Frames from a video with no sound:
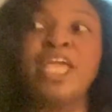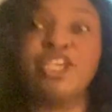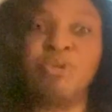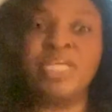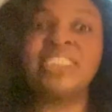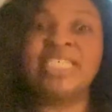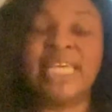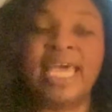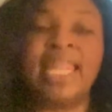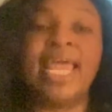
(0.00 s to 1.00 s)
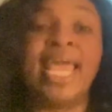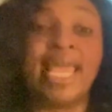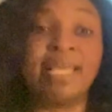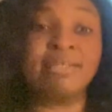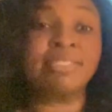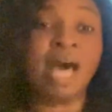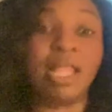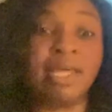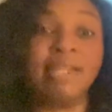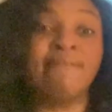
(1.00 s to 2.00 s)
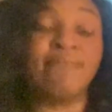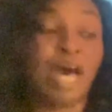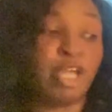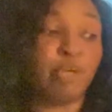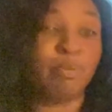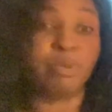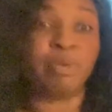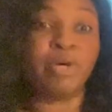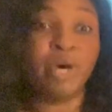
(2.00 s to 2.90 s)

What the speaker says: you need to get a solid, valuable